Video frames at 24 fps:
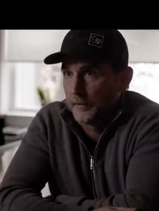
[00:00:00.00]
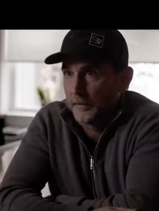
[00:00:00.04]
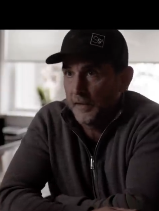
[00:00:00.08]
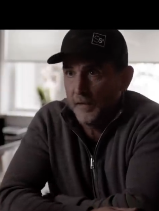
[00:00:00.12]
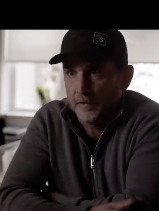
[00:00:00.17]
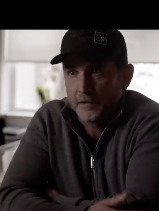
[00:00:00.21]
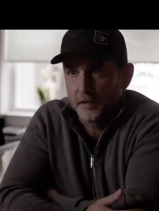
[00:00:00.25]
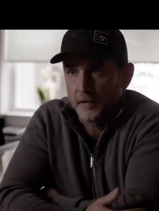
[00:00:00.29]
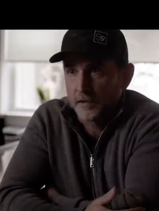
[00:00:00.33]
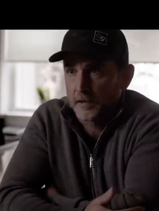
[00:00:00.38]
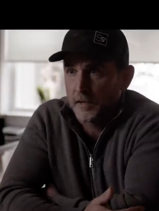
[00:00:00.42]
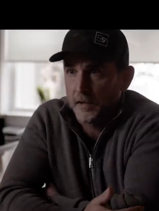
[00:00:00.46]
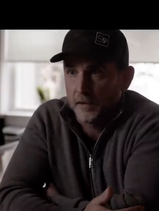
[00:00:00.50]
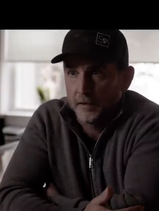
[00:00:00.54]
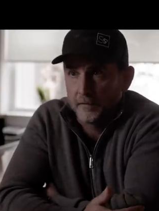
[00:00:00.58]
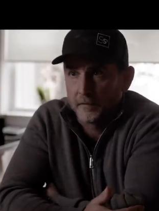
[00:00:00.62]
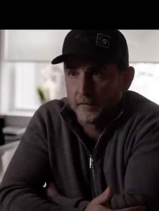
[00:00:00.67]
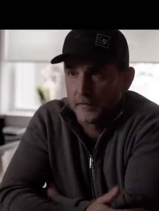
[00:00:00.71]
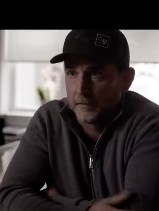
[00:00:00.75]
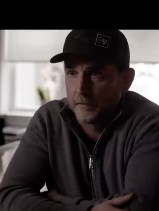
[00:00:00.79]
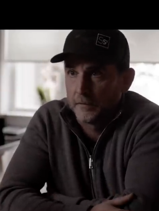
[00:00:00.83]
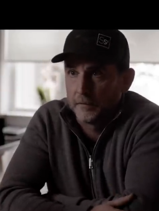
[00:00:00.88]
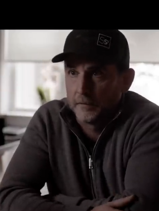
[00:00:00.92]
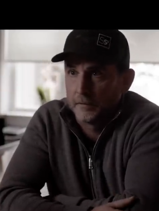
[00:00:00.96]
Not just
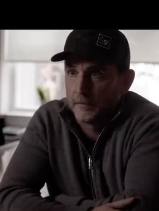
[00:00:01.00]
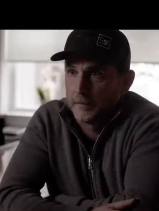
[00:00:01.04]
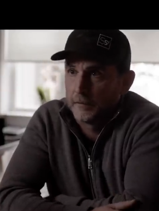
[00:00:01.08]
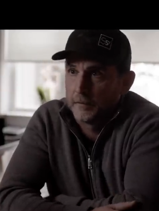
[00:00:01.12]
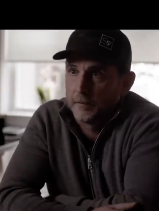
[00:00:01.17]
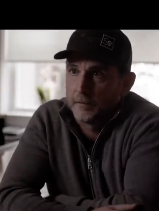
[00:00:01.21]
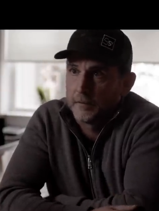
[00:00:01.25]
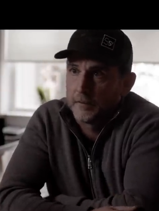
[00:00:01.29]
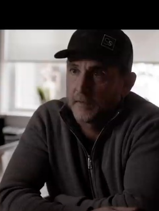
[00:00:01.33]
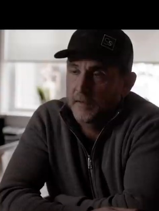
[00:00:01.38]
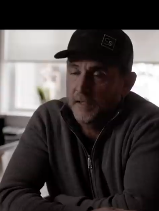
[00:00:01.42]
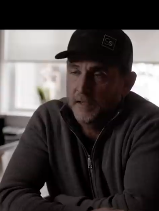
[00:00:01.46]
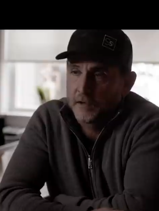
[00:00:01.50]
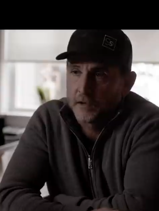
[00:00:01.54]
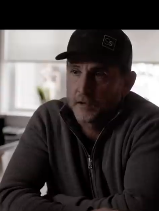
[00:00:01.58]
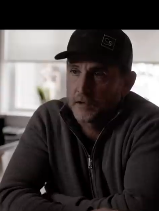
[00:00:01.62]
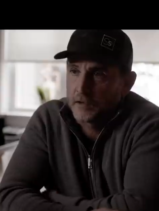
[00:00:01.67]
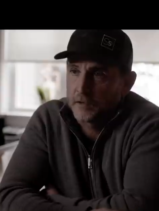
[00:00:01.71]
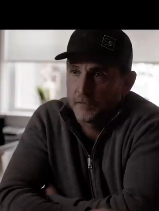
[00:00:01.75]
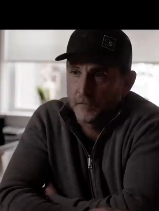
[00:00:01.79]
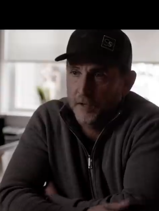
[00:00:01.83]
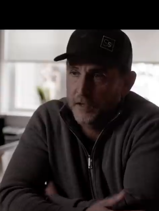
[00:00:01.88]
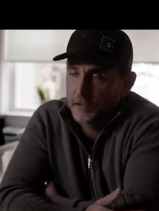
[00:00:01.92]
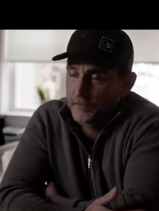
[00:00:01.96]
us. It's not
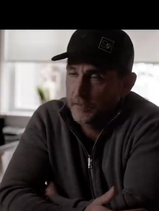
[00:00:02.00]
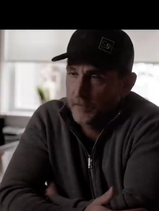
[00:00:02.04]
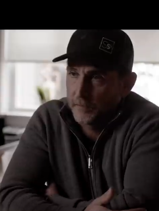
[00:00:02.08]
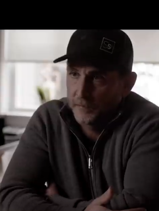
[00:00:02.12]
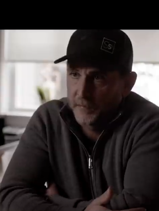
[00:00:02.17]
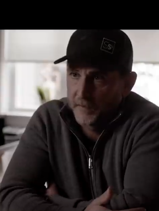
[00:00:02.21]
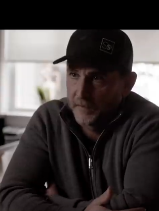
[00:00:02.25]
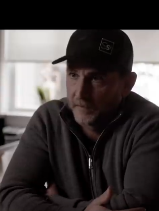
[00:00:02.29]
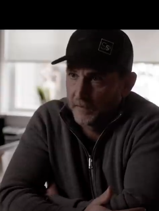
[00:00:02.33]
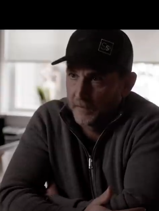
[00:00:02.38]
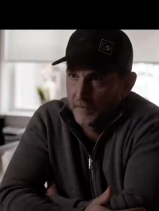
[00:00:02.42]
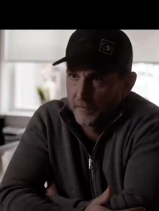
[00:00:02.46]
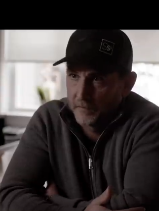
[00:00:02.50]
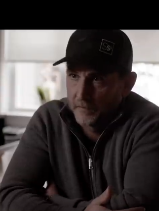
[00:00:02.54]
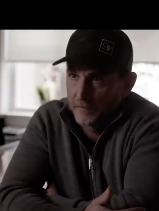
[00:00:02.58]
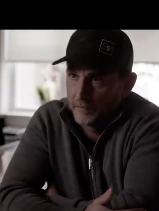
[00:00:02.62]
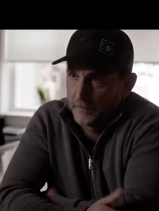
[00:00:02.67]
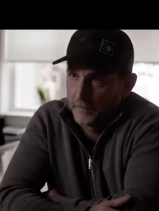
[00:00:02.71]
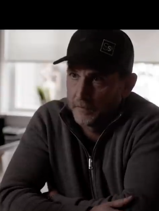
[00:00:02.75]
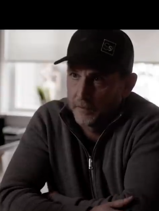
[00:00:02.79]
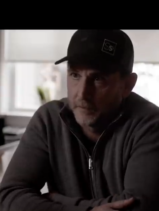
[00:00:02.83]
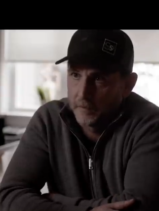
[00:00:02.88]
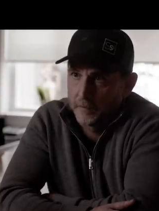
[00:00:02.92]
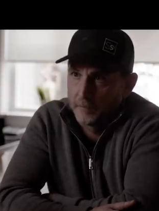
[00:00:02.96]
just the restaurant business,
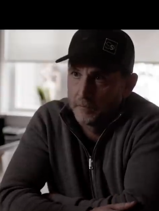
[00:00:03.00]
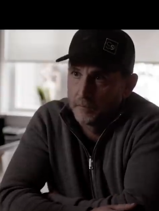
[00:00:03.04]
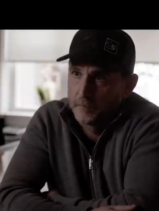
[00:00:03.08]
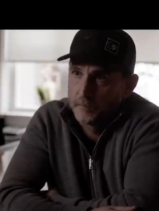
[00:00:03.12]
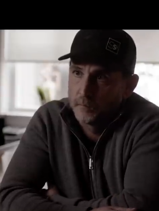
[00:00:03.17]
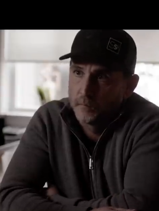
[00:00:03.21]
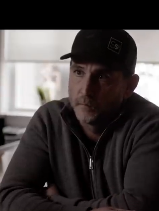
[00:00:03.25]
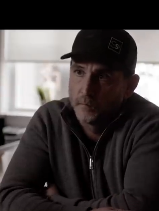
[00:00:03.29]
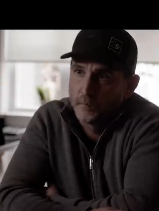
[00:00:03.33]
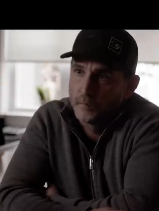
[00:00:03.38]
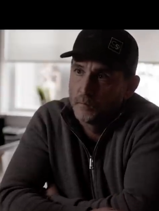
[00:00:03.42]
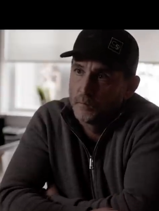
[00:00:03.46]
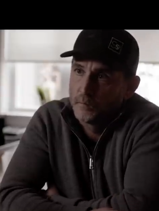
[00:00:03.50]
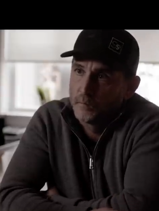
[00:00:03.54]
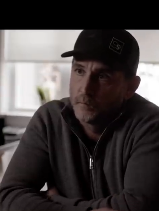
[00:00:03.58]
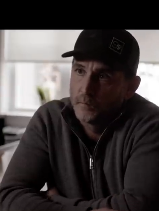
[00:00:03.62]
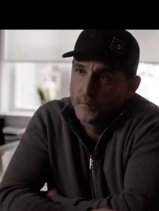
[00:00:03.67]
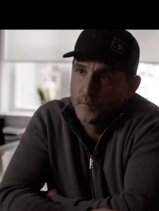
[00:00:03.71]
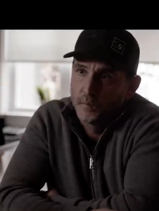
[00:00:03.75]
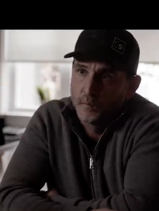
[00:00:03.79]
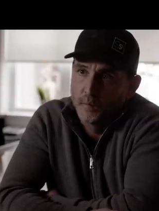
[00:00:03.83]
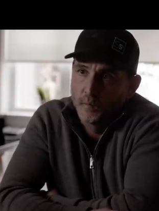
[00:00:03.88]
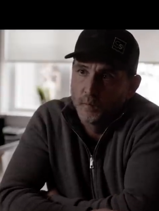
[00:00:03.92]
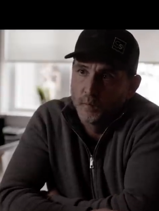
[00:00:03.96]
you know?
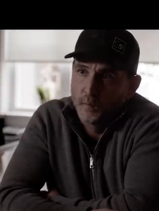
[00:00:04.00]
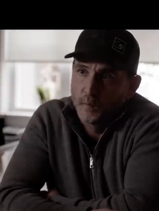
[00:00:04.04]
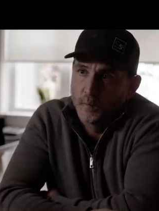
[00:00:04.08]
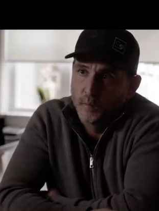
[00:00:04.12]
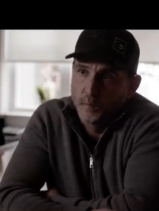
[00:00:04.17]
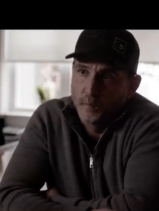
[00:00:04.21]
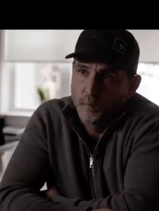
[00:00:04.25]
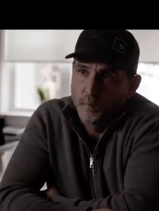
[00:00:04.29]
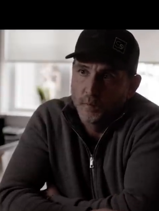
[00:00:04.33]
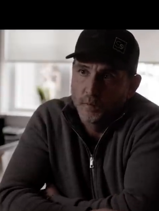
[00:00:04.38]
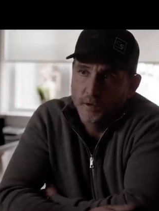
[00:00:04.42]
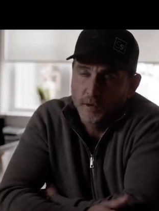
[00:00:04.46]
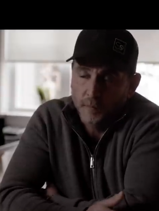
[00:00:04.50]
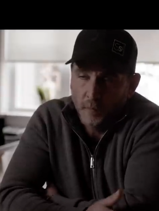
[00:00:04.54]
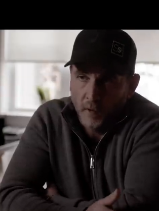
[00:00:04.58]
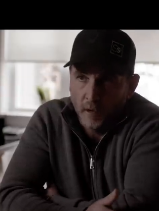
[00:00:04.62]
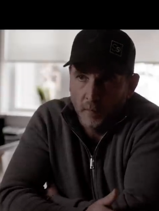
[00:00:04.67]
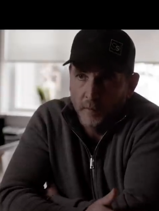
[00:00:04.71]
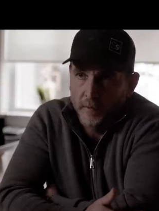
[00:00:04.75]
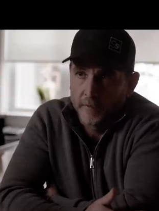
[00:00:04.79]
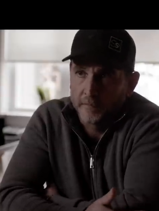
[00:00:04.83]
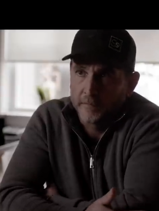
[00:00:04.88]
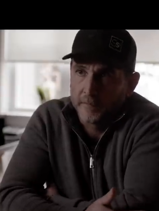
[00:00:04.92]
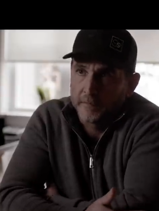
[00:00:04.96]

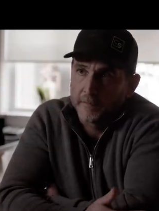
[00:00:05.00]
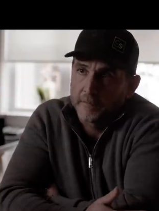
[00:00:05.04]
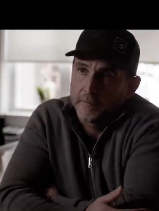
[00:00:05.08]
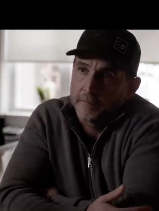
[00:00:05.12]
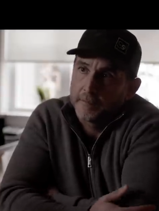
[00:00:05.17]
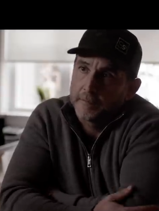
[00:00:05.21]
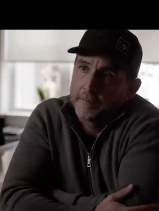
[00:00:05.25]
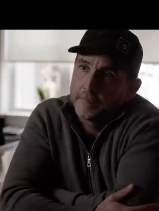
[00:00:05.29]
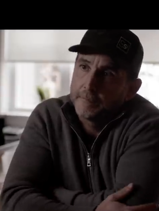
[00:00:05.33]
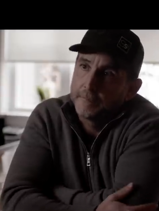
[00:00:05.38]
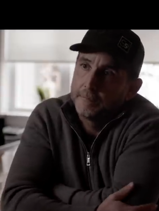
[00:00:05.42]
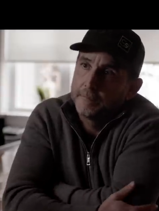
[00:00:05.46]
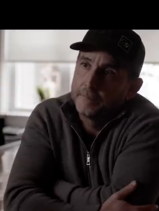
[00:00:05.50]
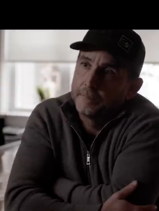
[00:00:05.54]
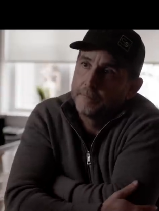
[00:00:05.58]
Small businesses.